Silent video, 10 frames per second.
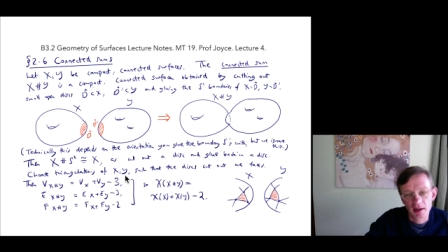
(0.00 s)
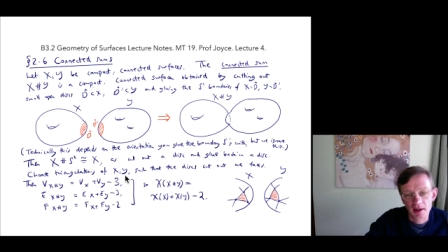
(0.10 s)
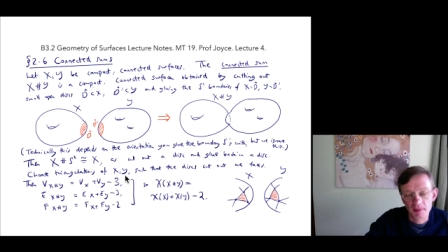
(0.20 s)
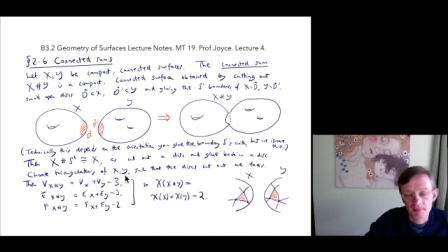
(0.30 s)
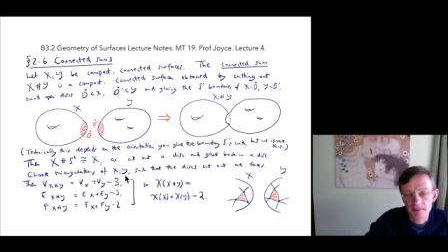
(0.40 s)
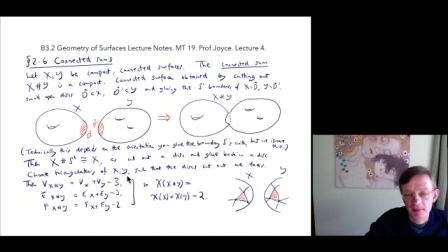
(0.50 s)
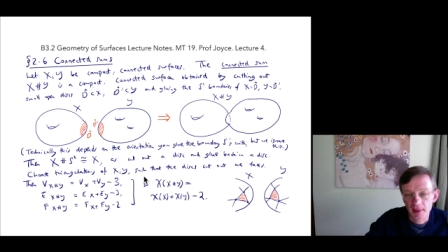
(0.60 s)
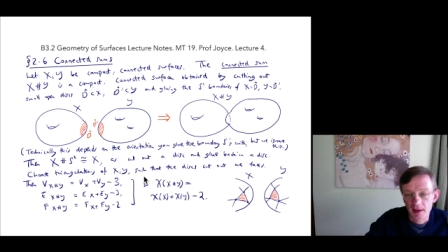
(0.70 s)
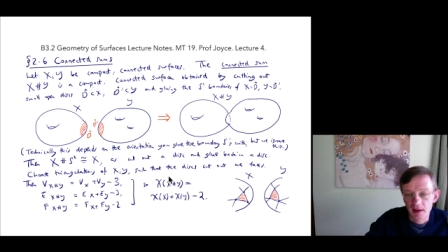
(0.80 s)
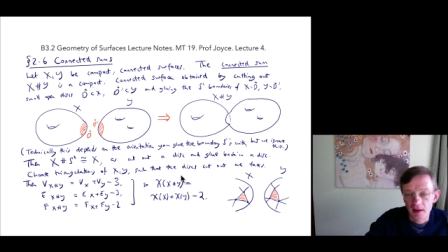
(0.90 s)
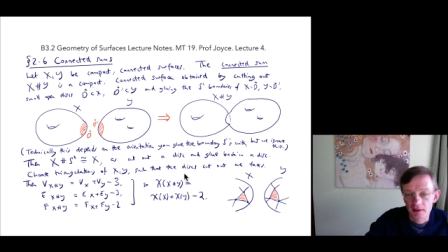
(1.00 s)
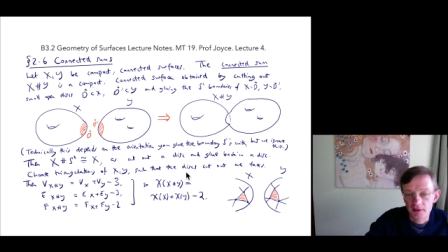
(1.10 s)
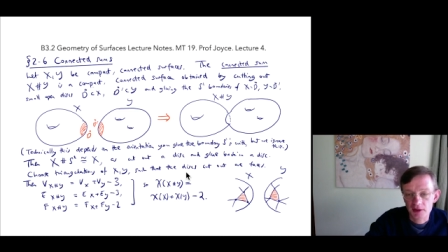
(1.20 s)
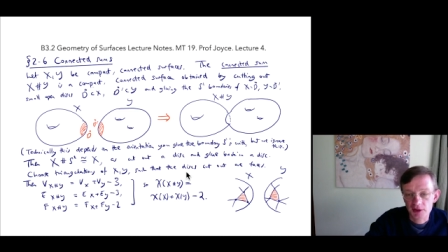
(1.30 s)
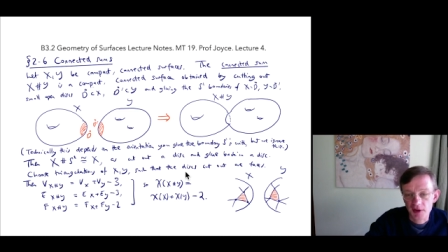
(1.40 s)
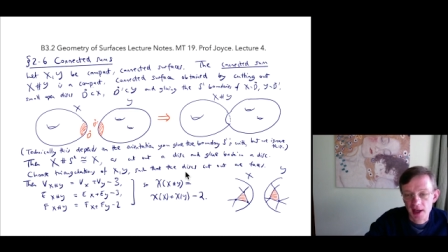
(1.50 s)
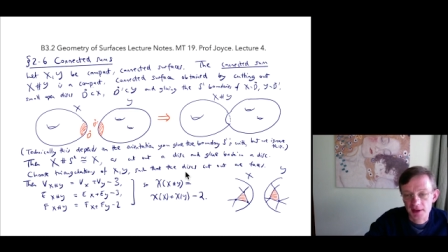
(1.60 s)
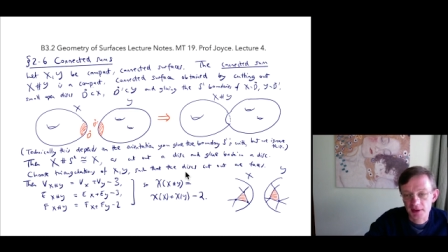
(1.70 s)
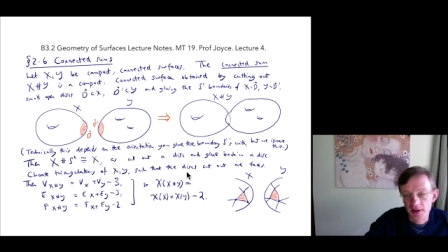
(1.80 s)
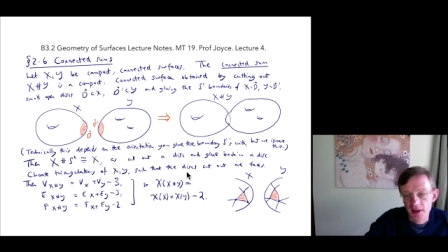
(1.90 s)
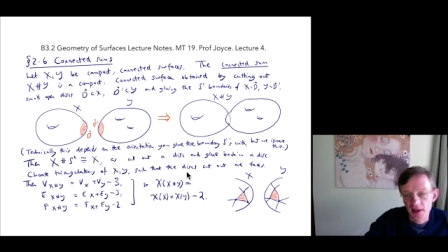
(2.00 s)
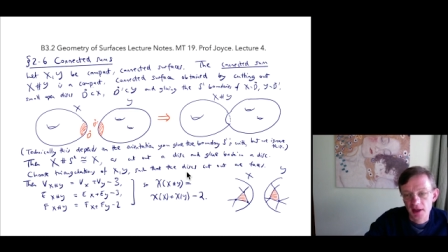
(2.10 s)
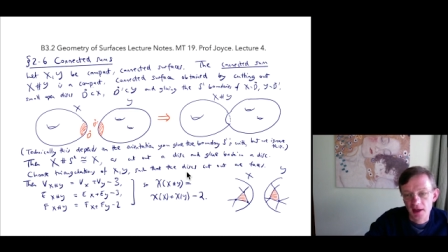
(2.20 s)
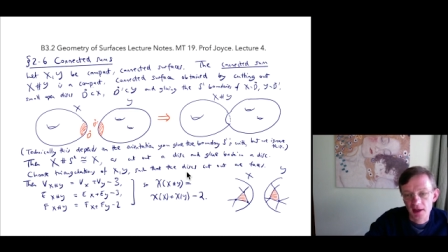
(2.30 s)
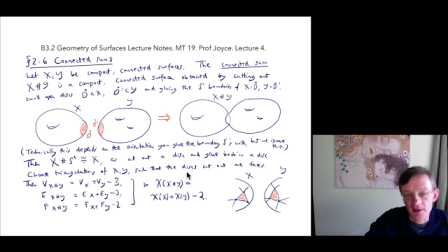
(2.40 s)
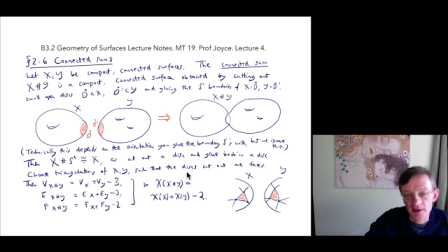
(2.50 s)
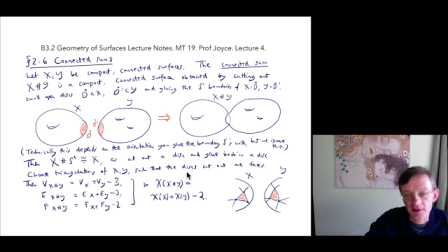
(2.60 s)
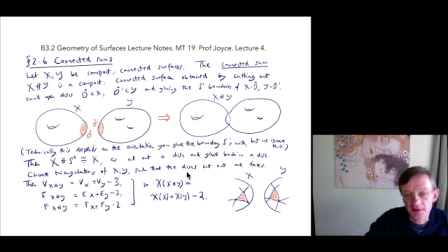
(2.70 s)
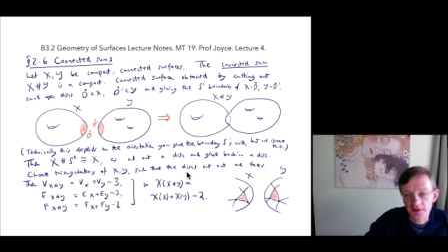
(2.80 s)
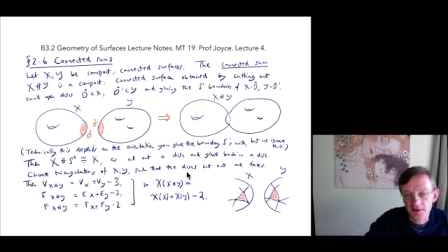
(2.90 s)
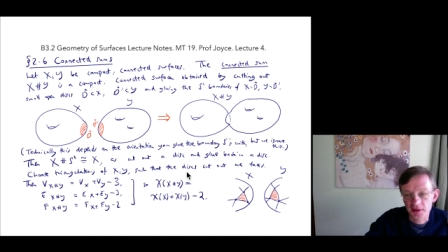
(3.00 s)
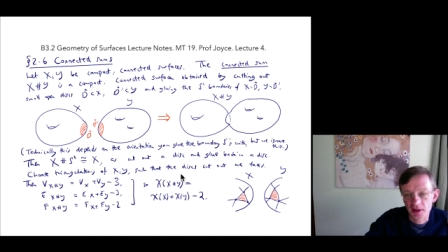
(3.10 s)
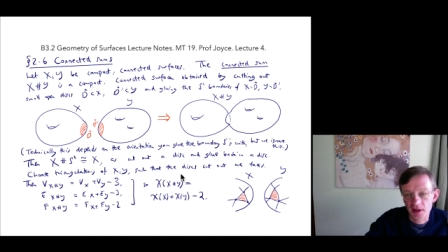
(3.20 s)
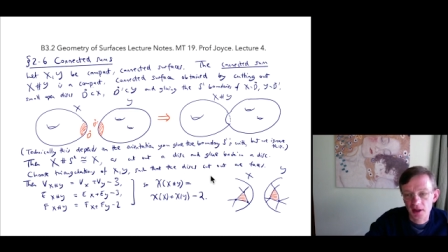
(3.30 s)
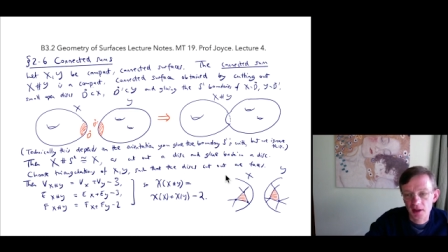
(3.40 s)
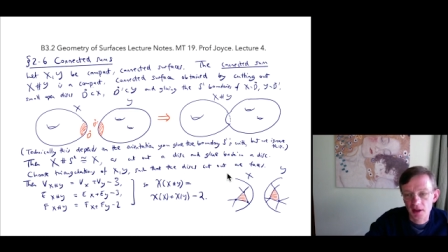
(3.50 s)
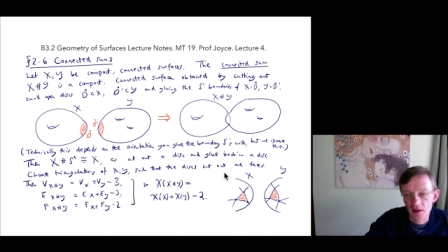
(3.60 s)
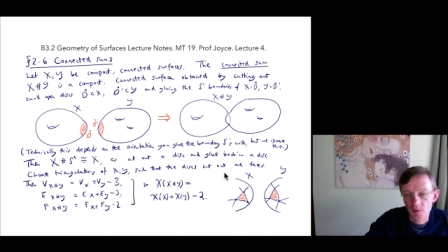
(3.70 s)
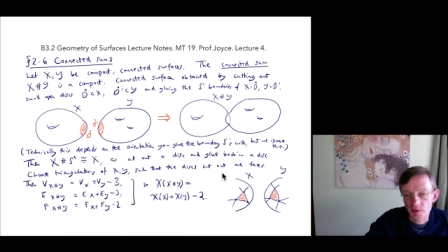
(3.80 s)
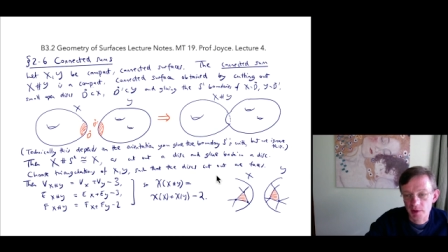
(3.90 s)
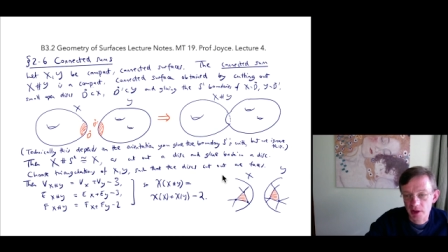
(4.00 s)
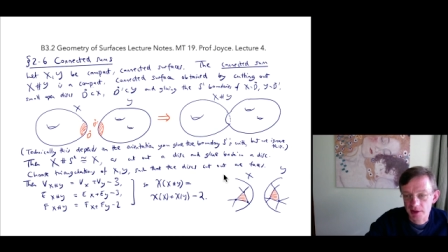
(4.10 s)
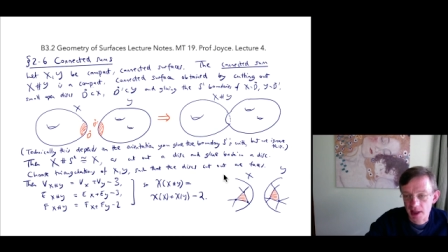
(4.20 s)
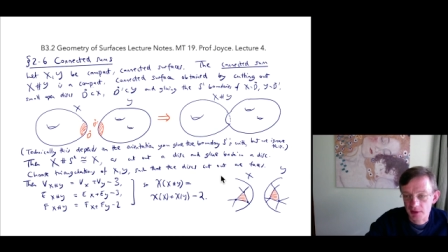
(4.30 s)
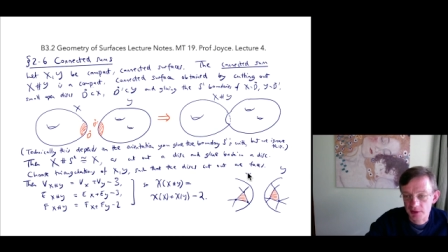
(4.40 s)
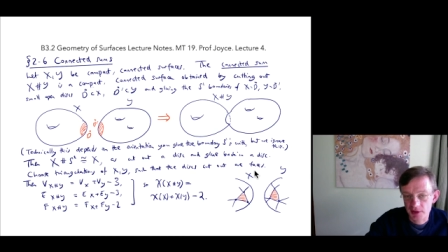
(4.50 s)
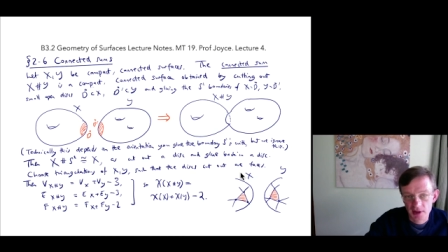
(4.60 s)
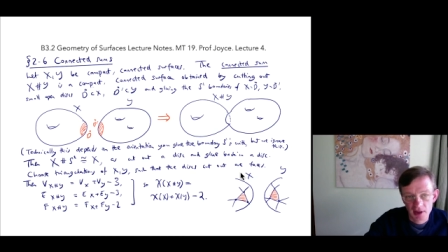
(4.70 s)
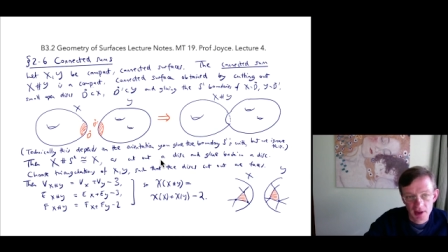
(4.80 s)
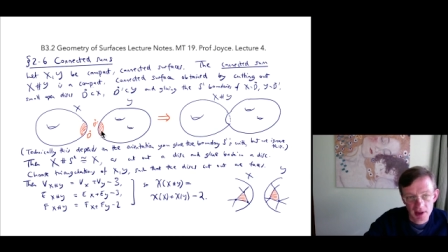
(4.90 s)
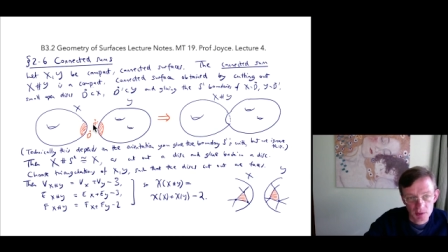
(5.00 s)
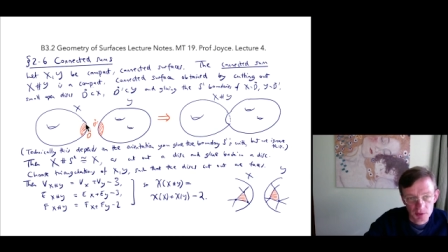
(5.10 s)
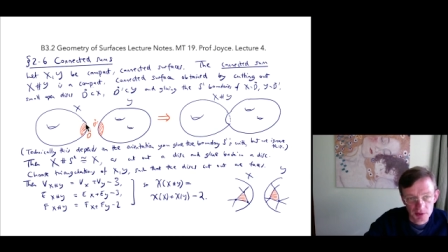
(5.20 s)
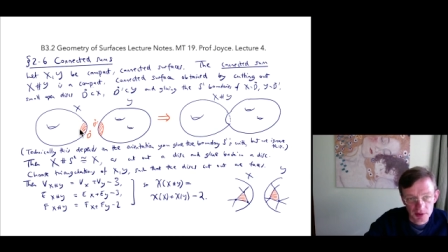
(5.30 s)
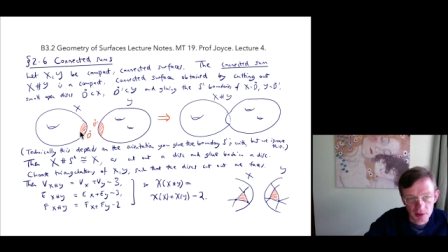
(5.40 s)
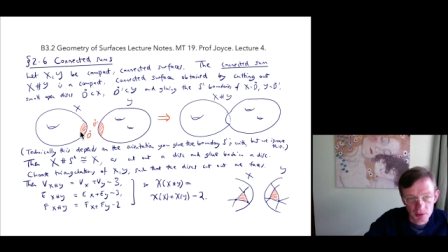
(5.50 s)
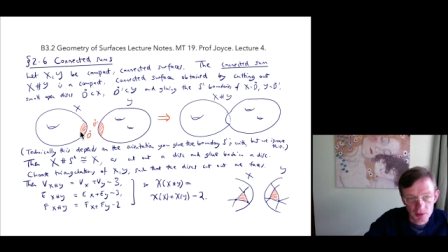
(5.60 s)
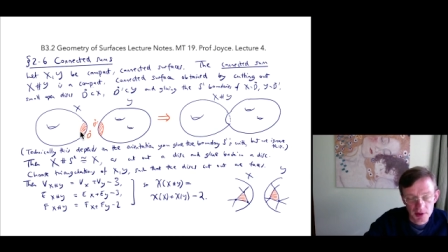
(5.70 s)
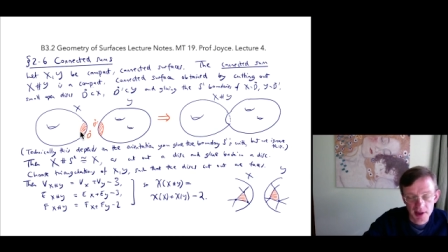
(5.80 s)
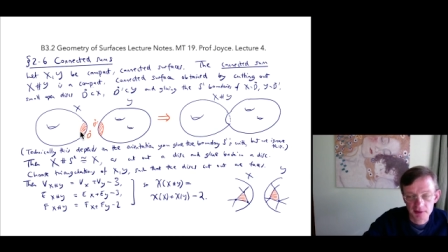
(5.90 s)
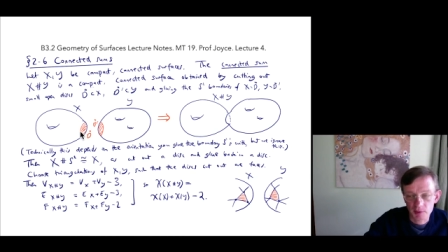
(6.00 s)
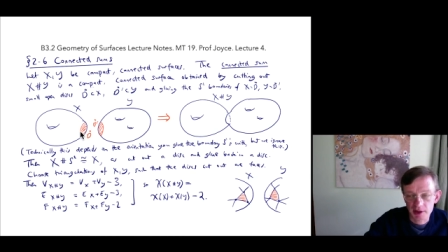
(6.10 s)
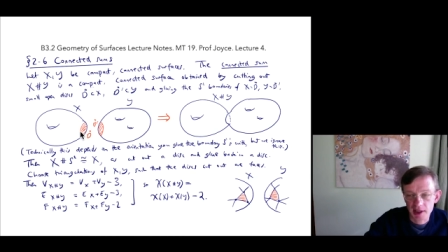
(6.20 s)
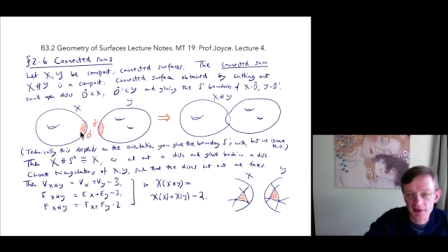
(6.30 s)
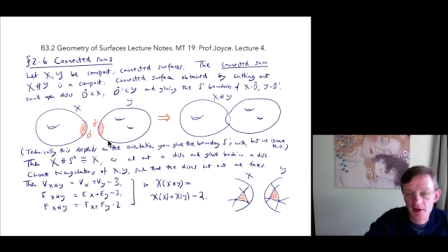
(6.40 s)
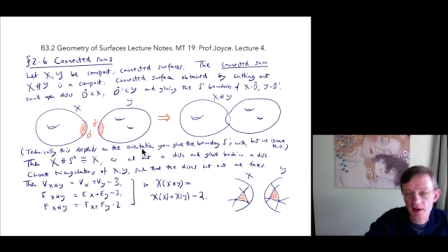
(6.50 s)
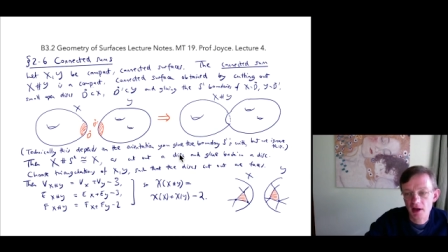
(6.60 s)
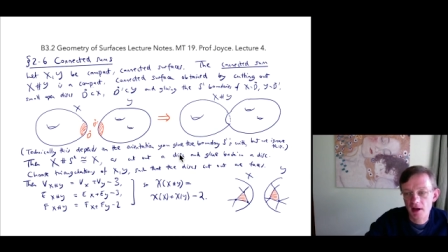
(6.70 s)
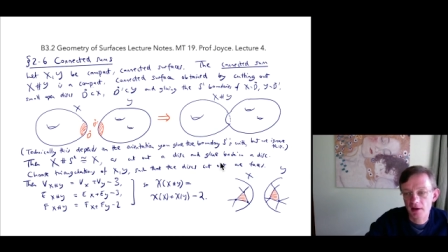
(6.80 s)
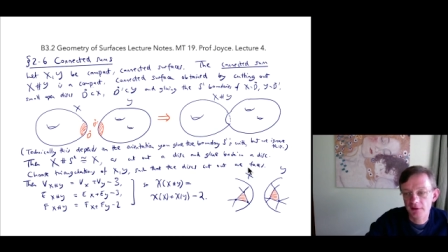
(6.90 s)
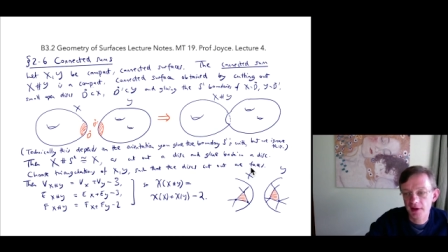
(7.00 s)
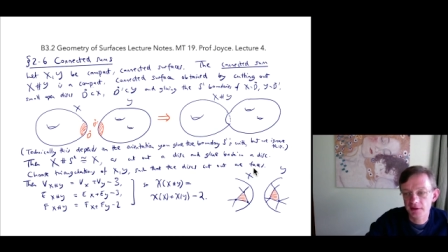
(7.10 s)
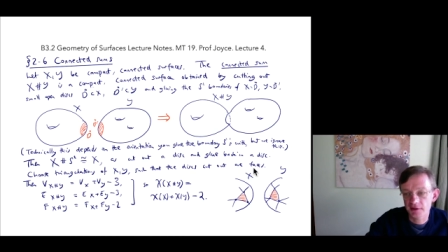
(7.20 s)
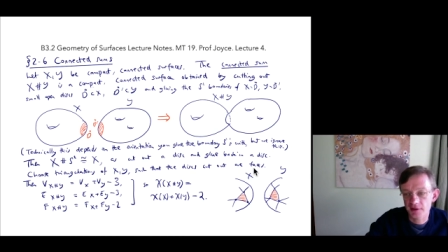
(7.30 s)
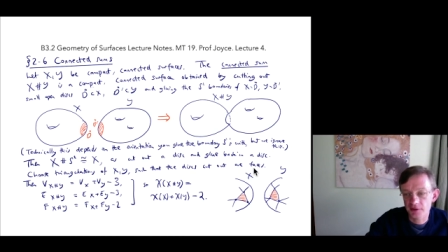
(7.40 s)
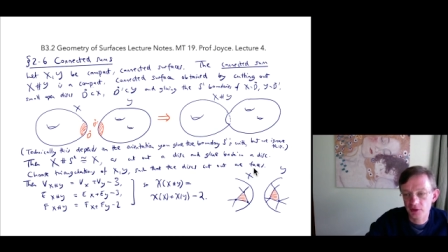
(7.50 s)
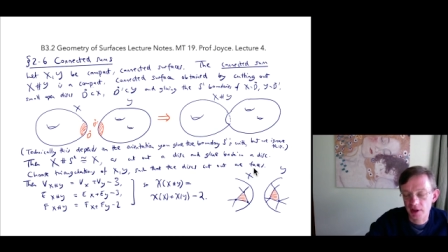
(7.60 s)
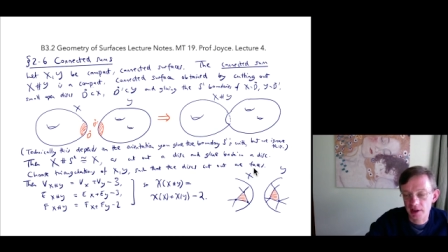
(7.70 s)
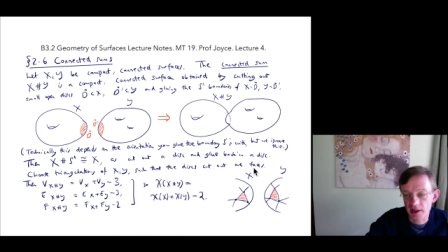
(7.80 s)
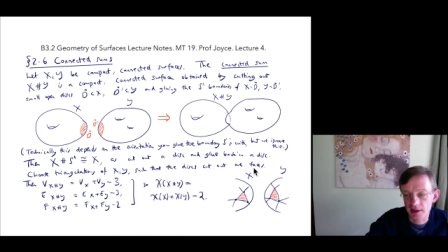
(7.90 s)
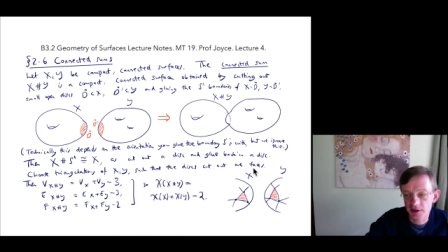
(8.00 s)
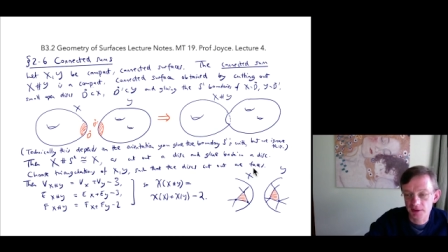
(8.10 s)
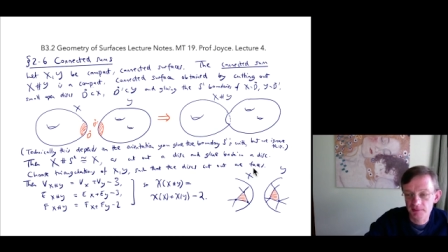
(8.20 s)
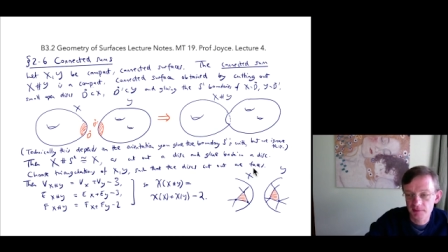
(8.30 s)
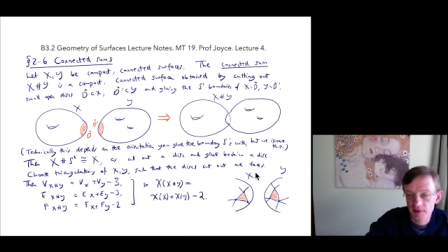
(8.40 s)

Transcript: um, such that uh, the disks uh, which we cut out in order to glue x and y together are faces of this triangulation.